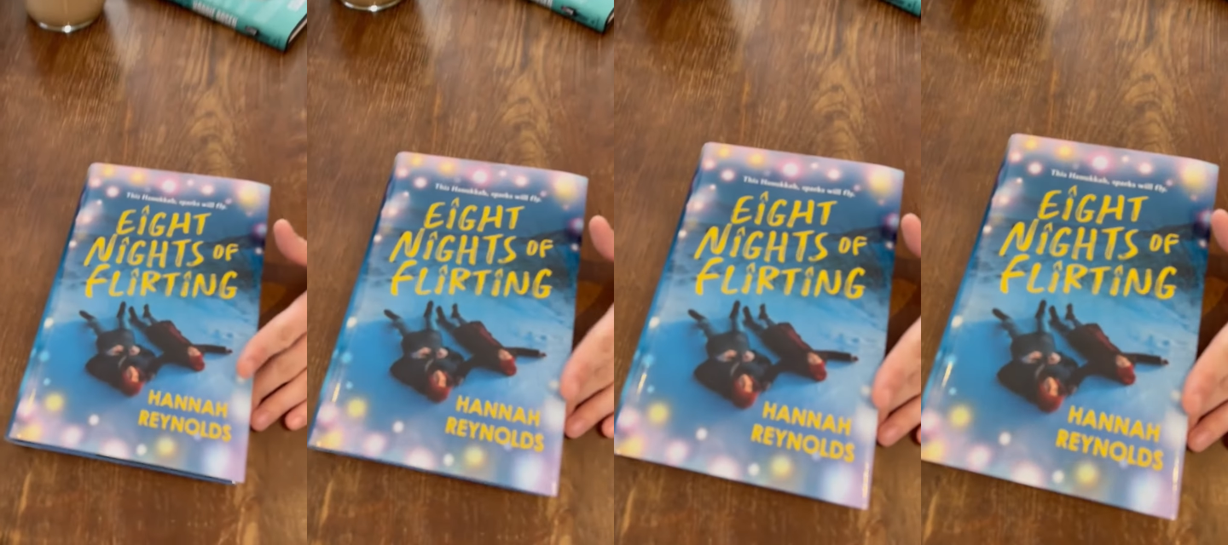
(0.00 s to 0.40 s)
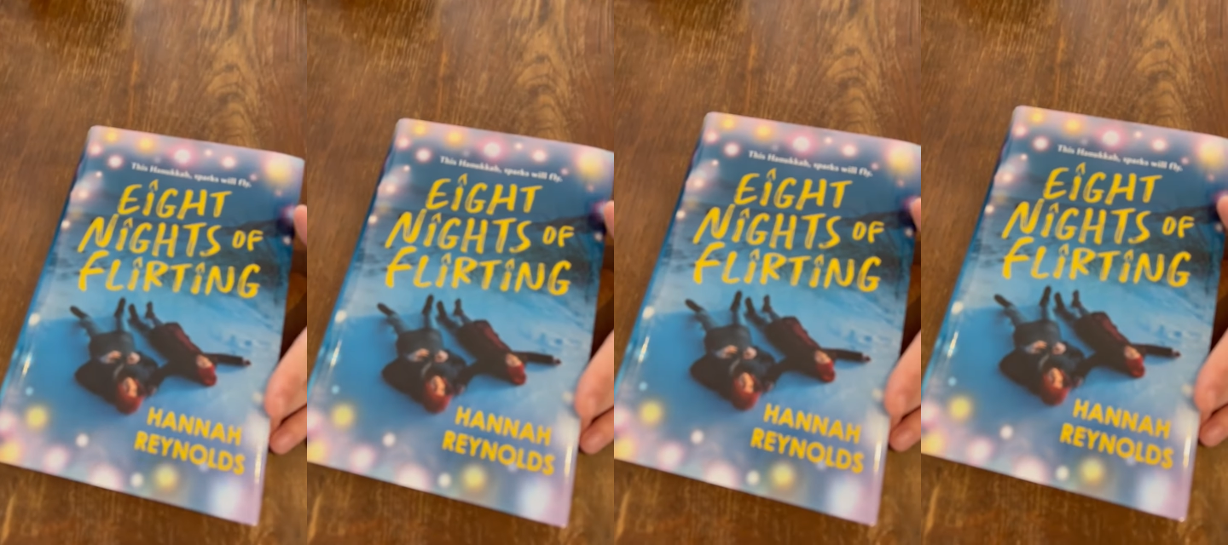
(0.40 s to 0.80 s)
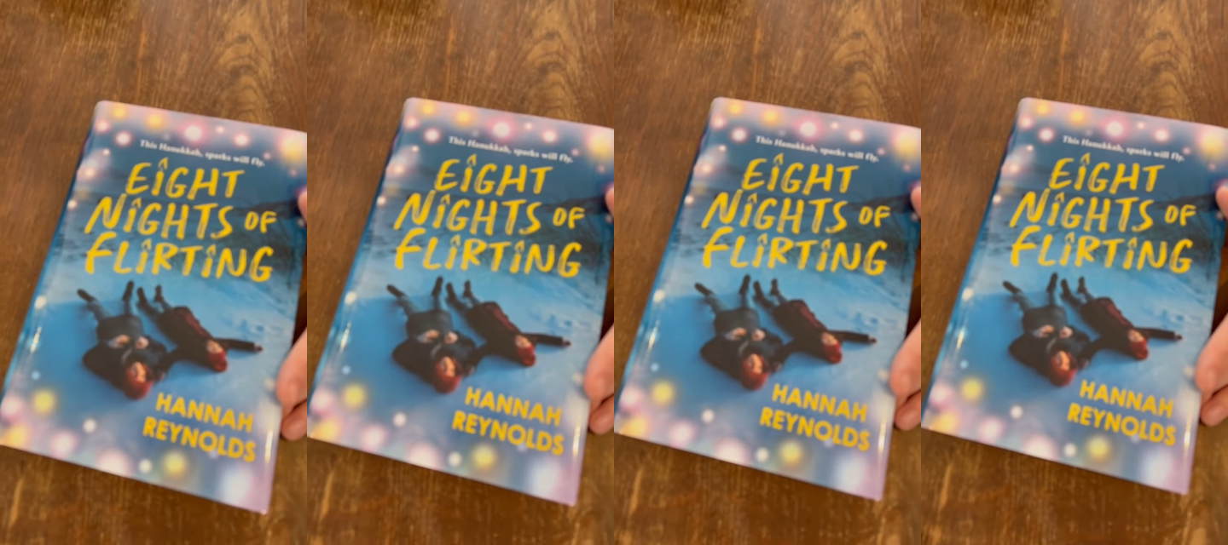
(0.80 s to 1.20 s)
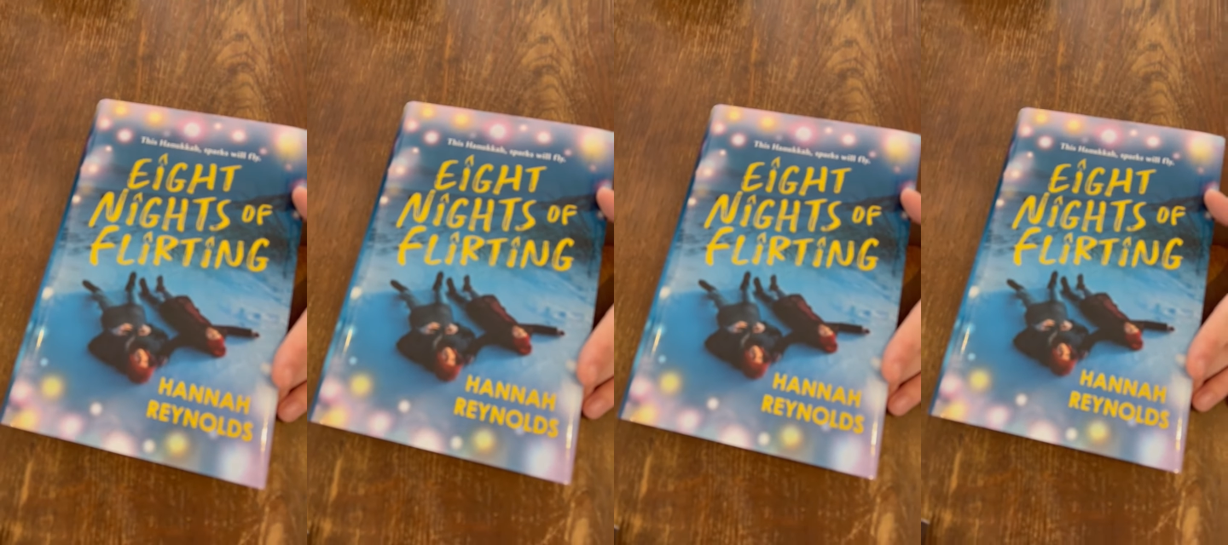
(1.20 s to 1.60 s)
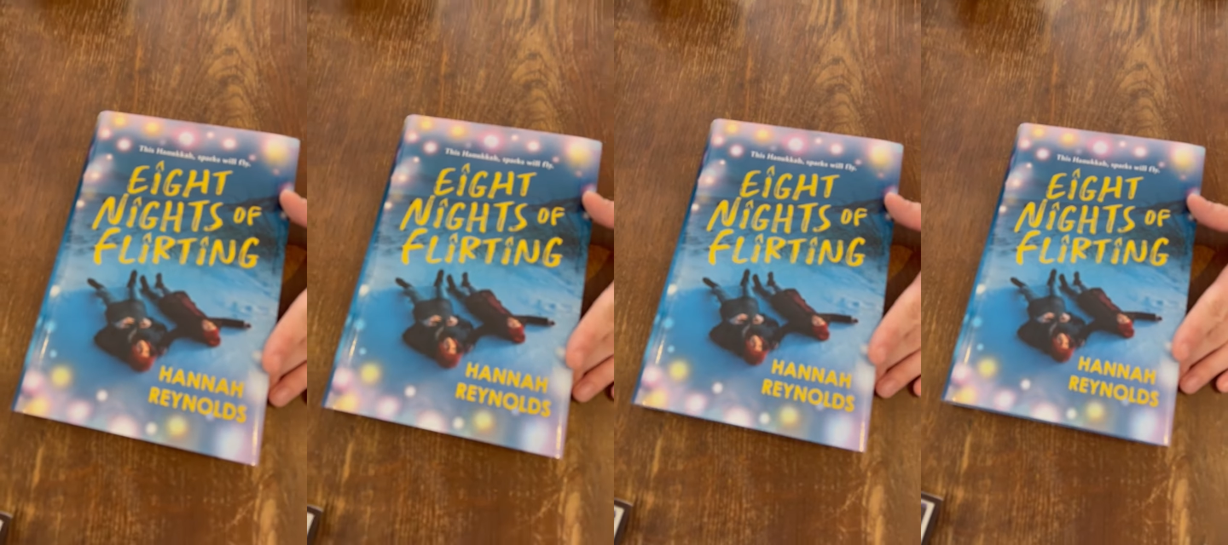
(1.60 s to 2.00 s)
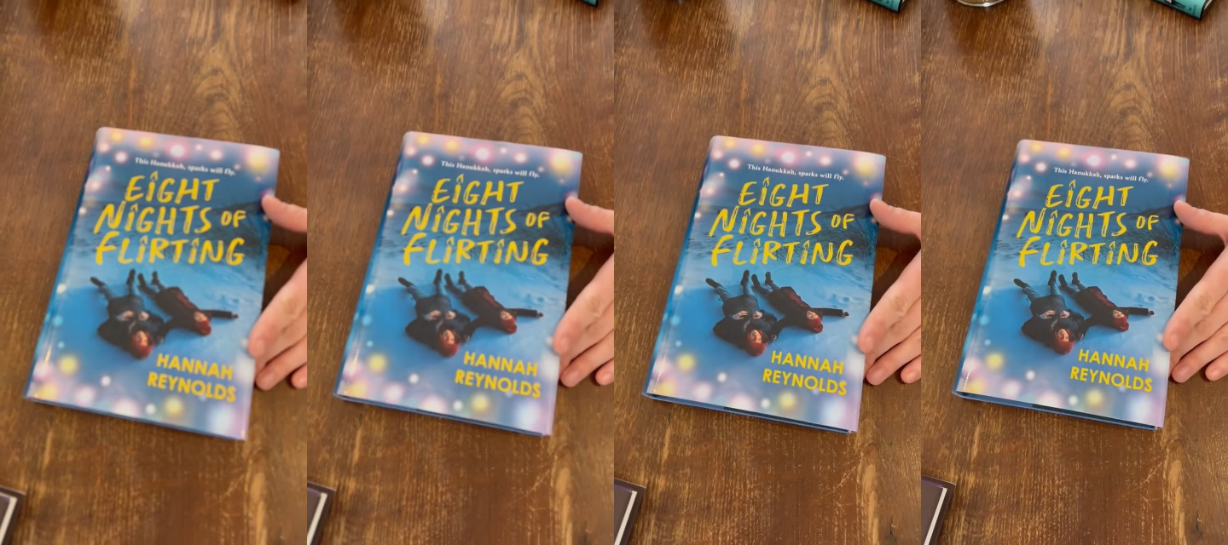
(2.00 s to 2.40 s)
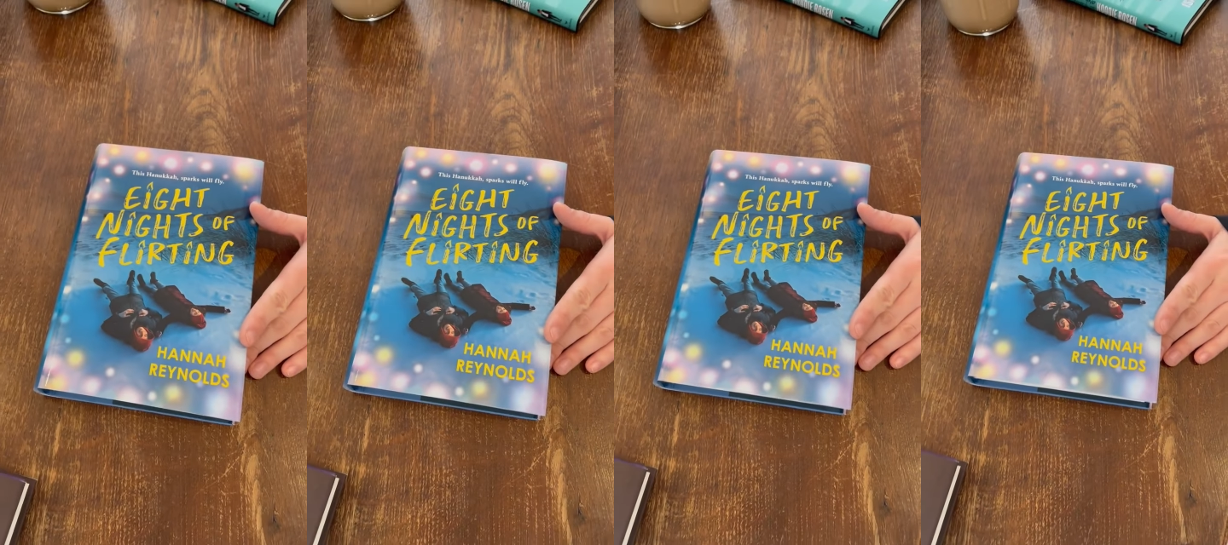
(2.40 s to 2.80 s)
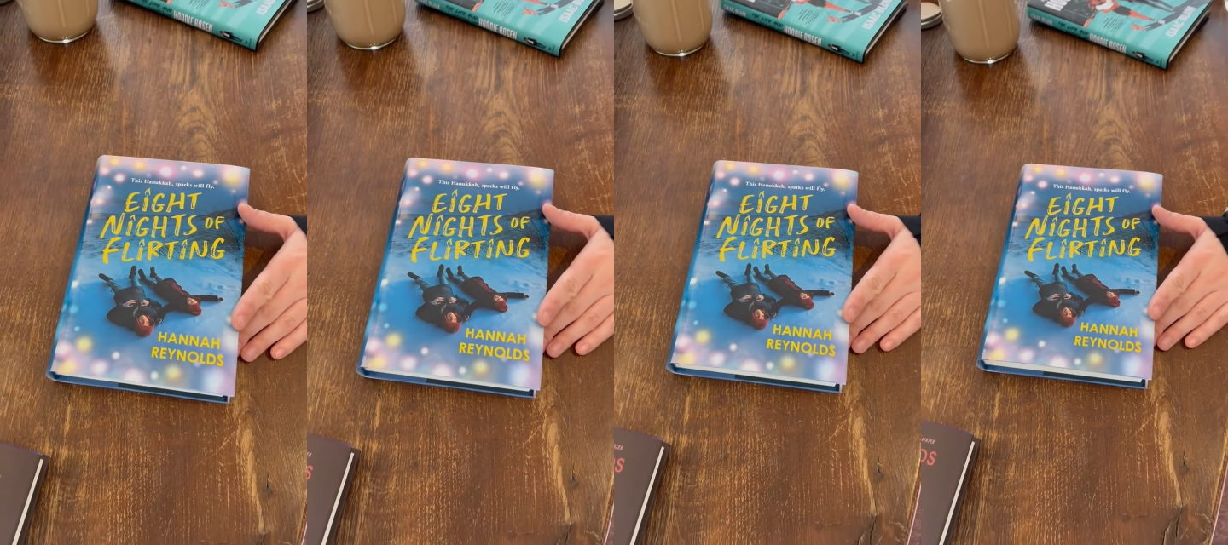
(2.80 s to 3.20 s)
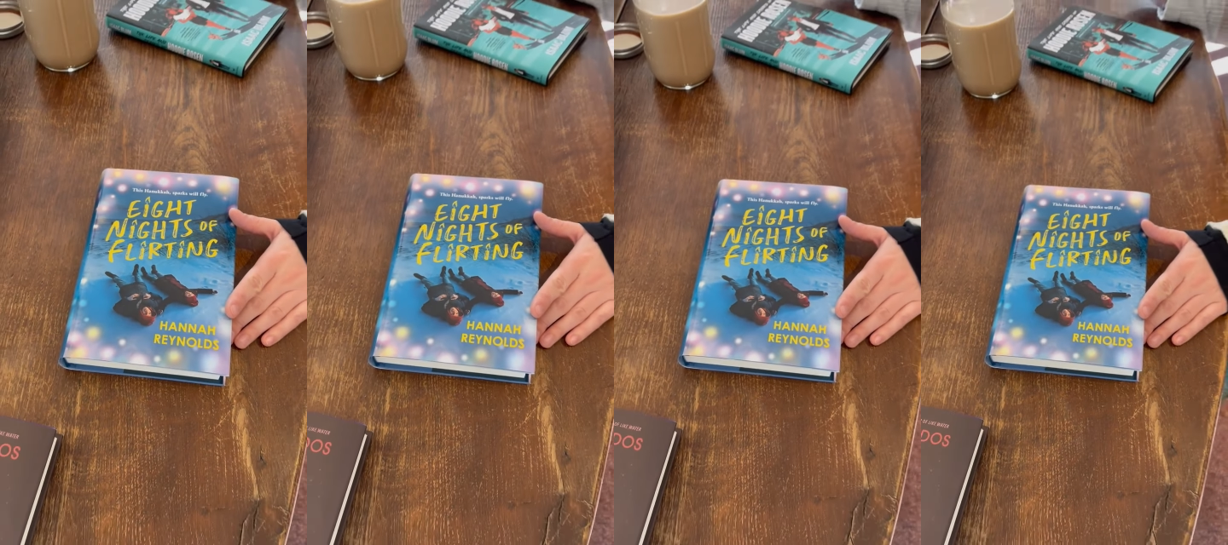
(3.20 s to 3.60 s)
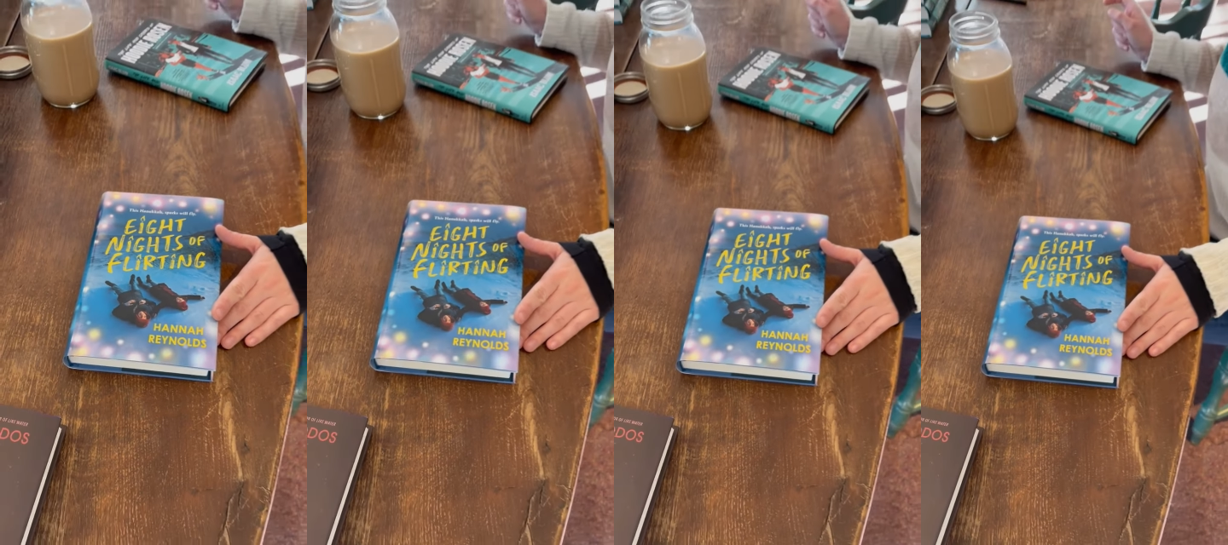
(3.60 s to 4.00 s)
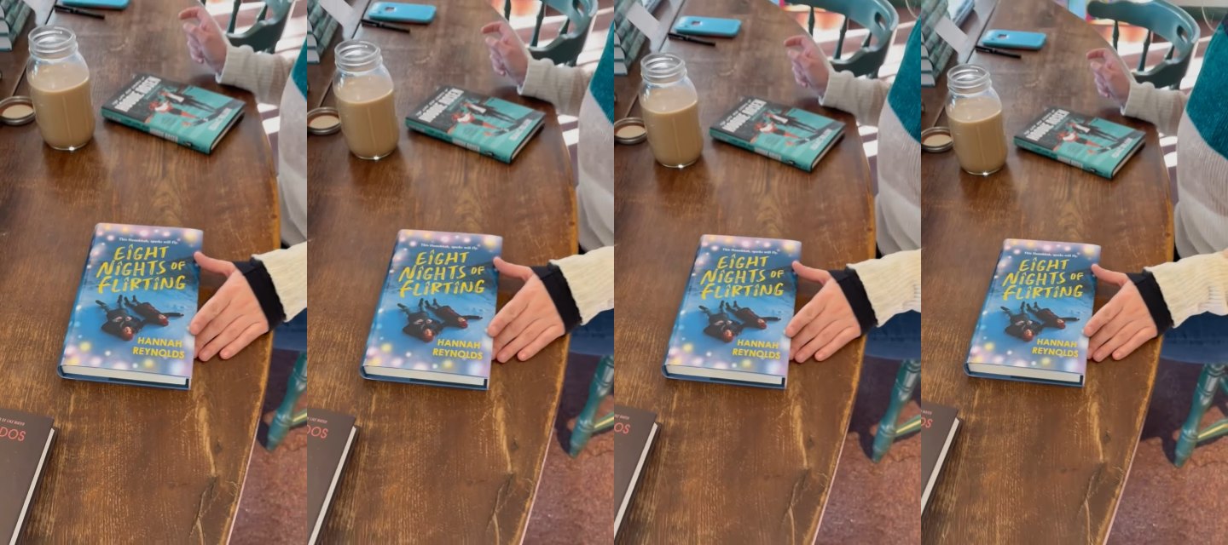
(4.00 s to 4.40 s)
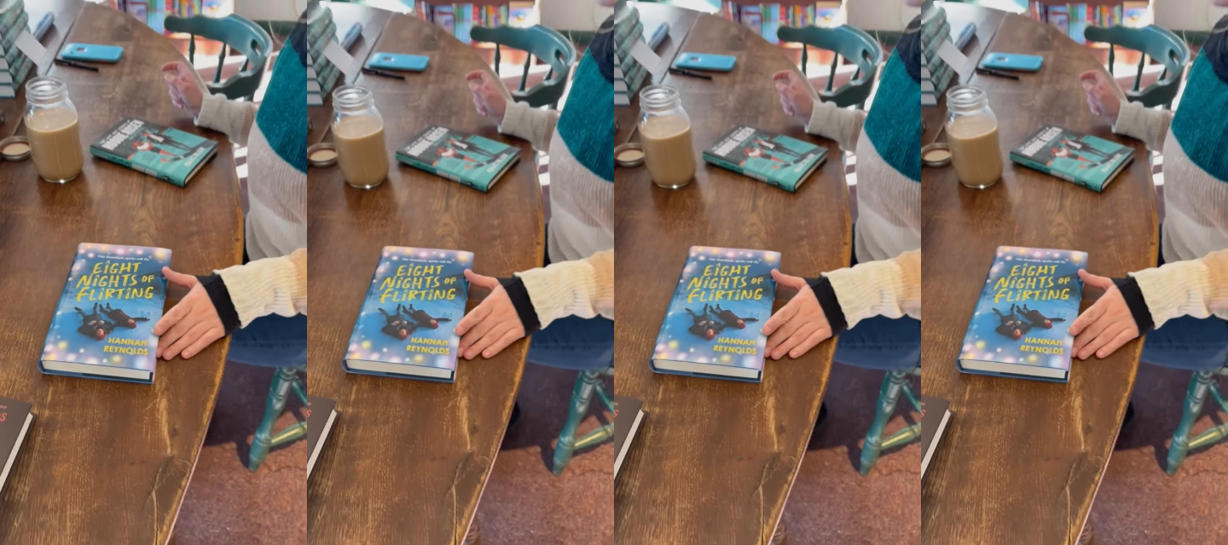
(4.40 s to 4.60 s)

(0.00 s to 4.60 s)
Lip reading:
Nobody's mouth can be seen.